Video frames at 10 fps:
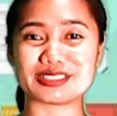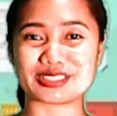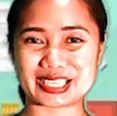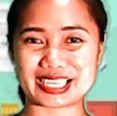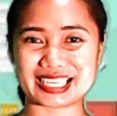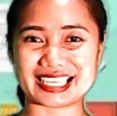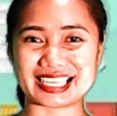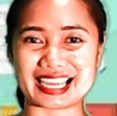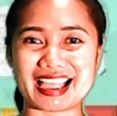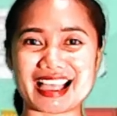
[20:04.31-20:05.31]
journey.
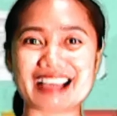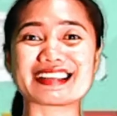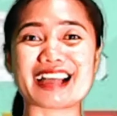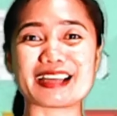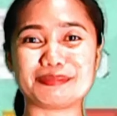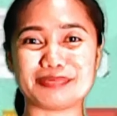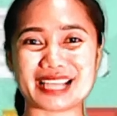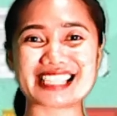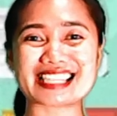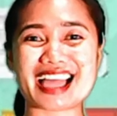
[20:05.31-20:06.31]
God
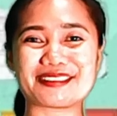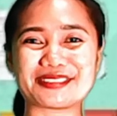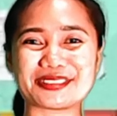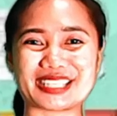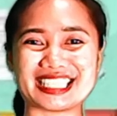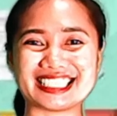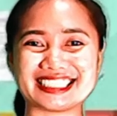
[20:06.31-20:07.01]
bless everyone.